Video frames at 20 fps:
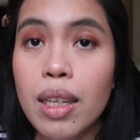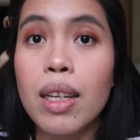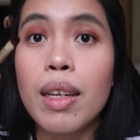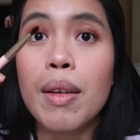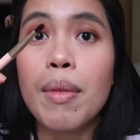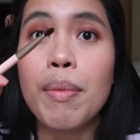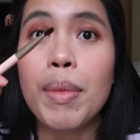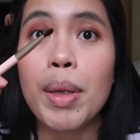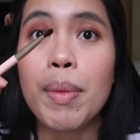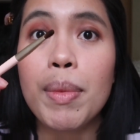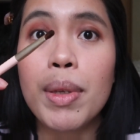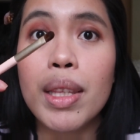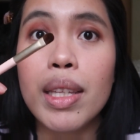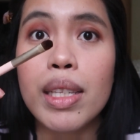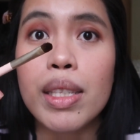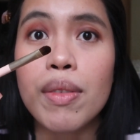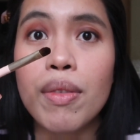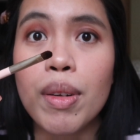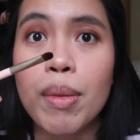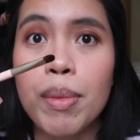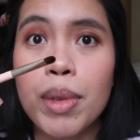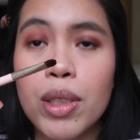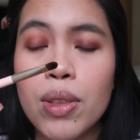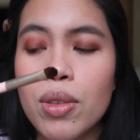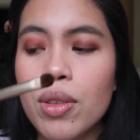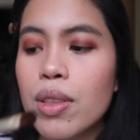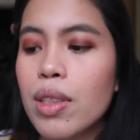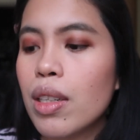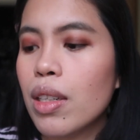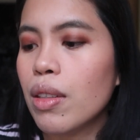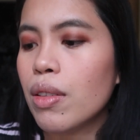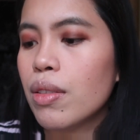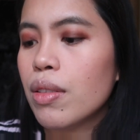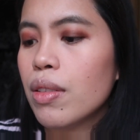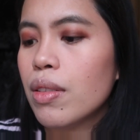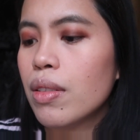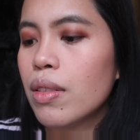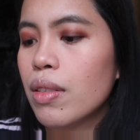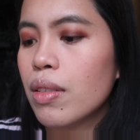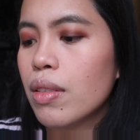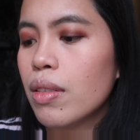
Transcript: maybe this from Etude House,